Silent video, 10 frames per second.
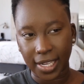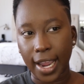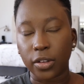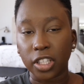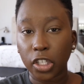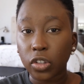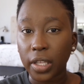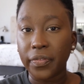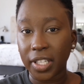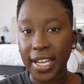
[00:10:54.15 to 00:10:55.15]
Like, I
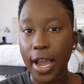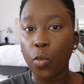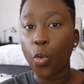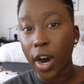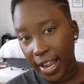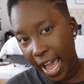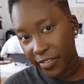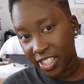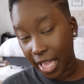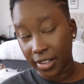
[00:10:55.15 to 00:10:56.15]
literally feel like I want to
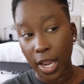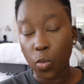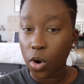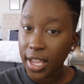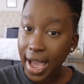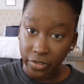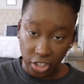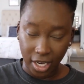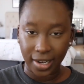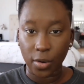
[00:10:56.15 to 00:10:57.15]
have salad. I want to have
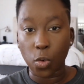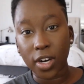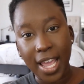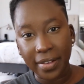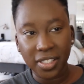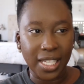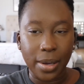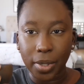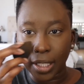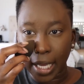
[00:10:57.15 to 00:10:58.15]
chicken. I want to have
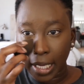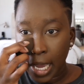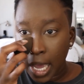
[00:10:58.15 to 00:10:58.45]
salmon. Like,